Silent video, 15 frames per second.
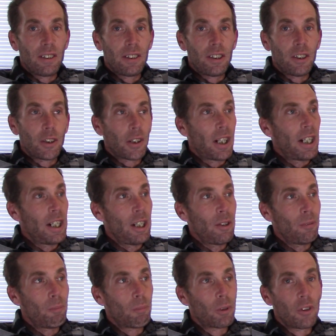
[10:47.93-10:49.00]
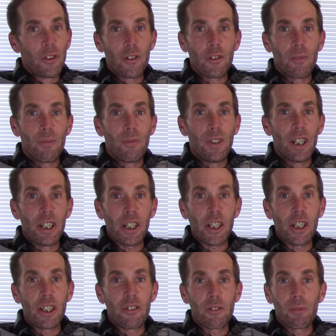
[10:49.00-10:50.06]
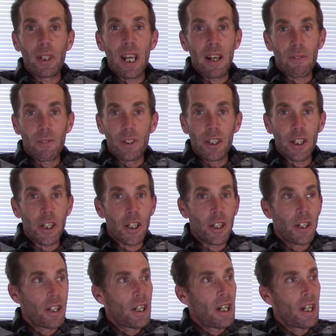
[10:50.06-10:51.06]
could try and pull some fish, some catfish,